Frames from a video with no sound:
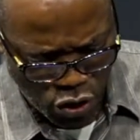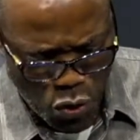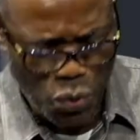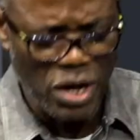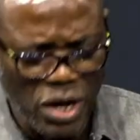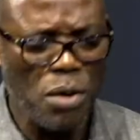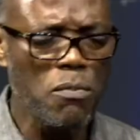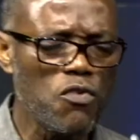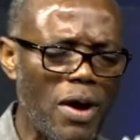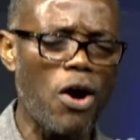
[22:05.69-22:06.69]
We're not moved
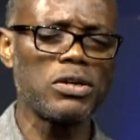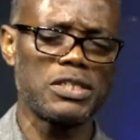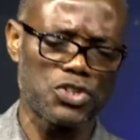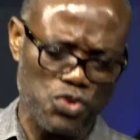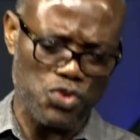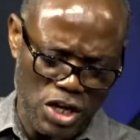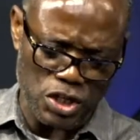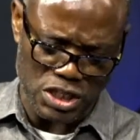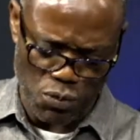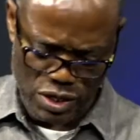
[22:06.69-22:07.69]
by all the distractions
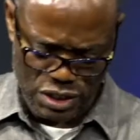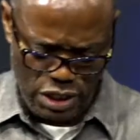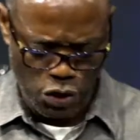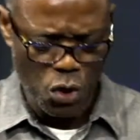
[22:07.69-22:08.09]
that we're seeing.